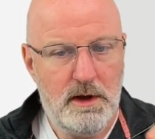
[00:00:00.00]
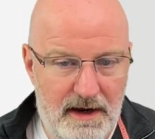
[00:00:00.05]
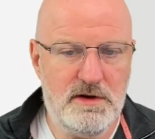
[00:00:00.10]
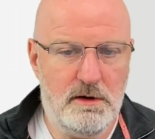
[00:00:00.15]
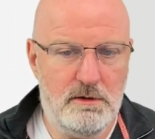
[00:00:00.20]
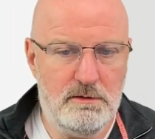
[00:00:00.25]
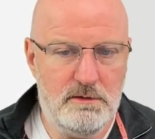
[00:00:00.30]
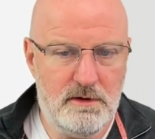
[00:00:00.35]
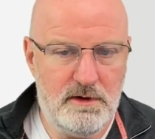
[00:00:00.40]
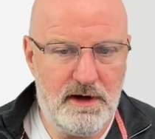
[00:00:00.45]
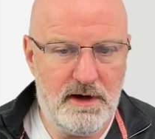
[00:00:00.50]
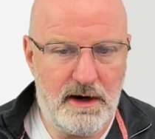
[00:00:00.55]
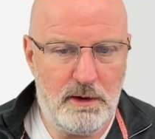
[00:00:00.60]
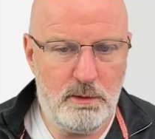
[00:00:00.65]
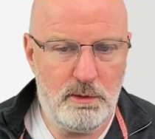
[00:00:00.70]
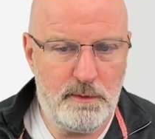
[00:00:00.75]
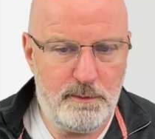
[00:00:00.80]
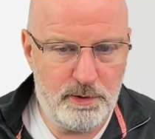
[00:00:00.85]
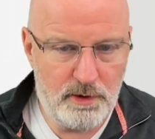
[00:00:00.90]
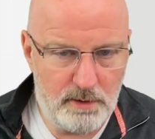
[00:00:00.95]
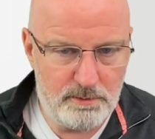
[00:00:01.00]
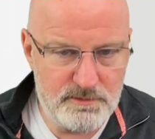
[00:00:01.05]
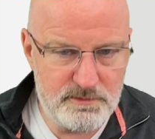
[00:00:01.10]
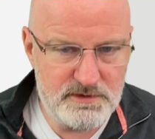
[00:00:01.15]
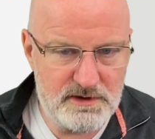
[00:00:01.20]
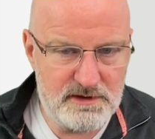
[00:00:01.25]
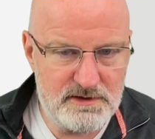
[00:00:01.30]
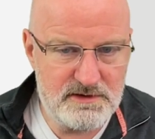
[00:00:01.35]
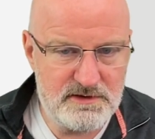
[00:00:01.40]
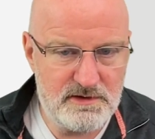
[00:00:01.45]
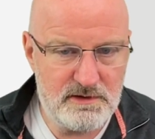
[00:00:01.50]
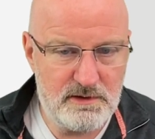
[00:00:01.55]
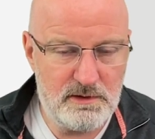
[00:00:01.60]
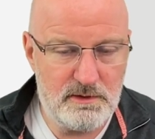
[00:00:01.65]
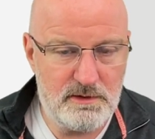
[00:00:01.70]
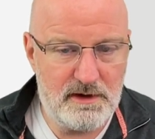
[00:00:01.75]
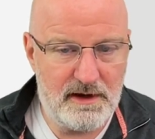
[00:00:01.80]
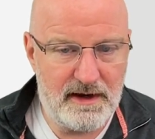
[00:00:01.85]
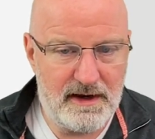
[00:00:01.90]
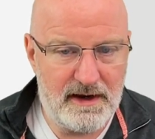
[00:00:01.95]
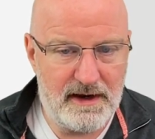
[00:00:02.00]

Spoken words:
And so now we're prompted to